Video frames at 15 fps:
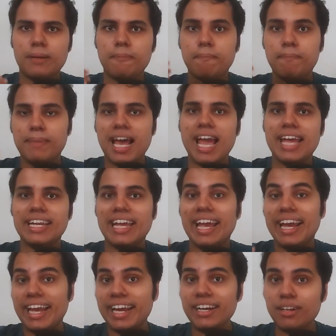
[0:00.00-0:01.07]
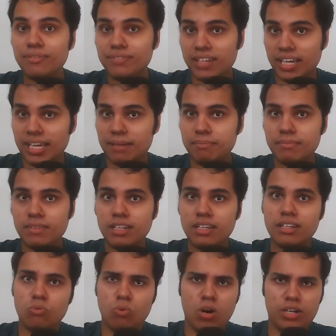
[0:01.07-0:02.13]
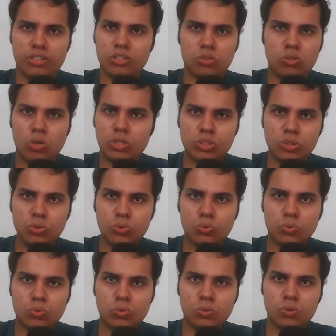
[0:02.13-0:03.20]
can plan ahead of time what you're going to do.